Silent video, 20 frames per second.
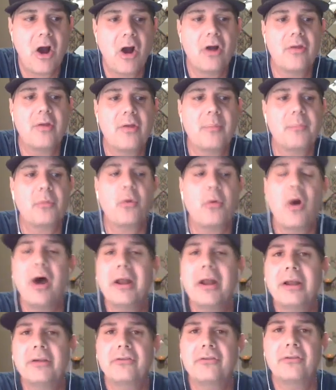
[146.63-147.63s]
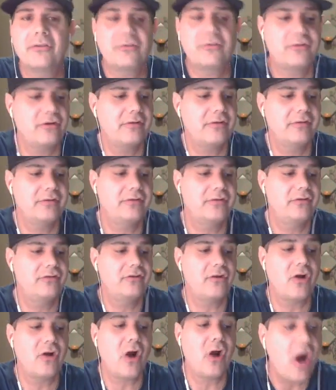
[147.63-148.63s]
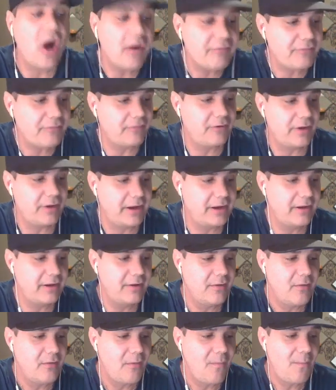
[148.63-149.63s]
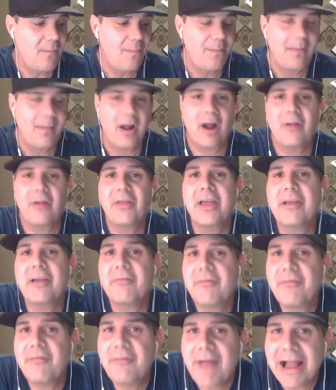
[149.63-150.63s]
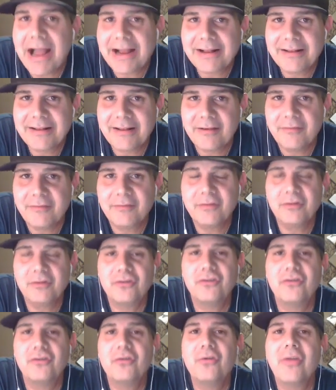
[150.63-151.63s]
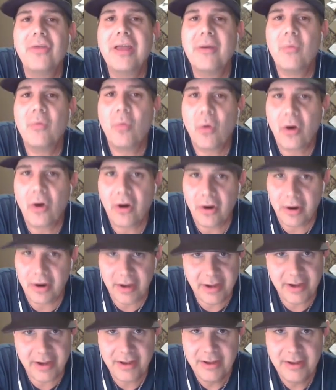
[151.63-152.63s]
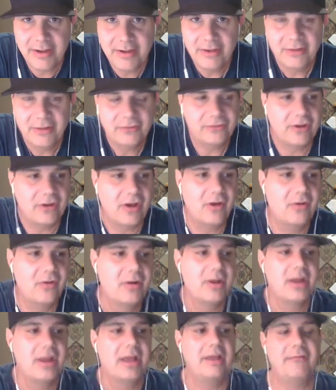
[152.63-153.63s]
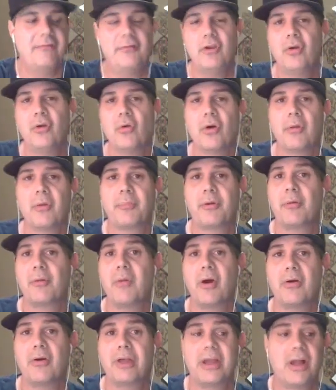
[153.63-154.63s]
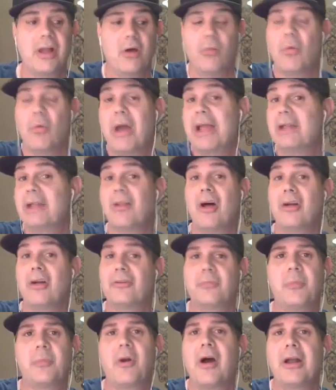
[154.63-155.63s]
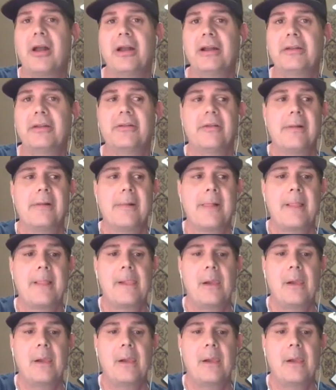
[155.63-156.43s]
Are the products or services you're offering, are they effective? Do they work? So if you were promoting a weight loss product,